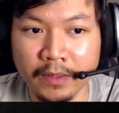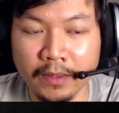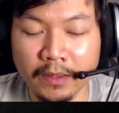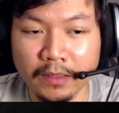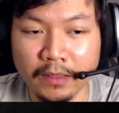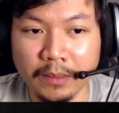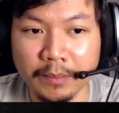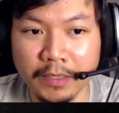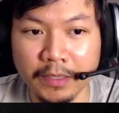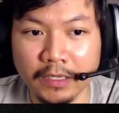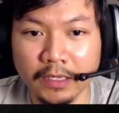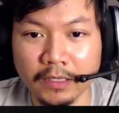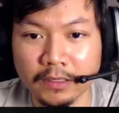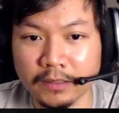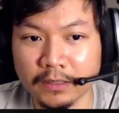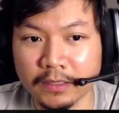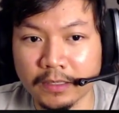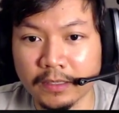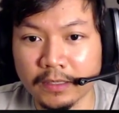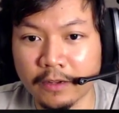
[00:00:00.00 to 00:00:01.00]
Limit
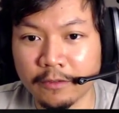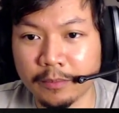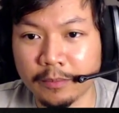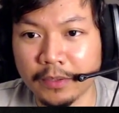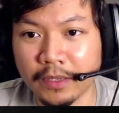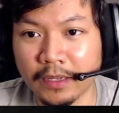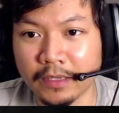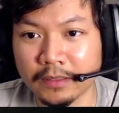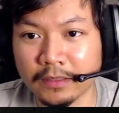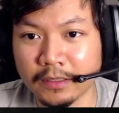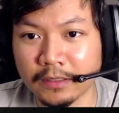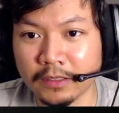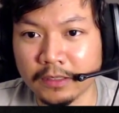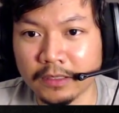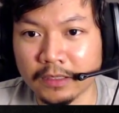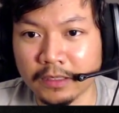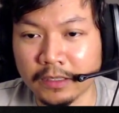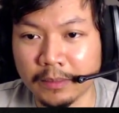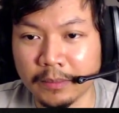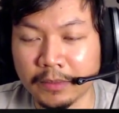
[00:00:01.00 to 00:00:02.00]
cutscene FPS, it
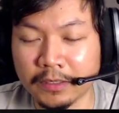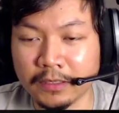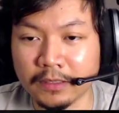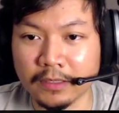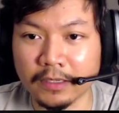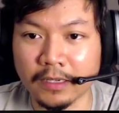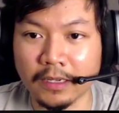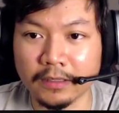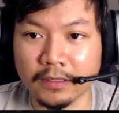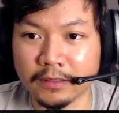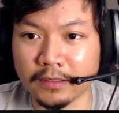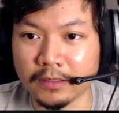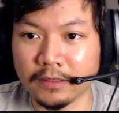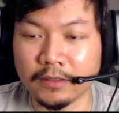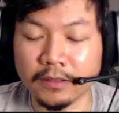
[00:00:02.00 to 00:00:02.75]
just limits the cutscenes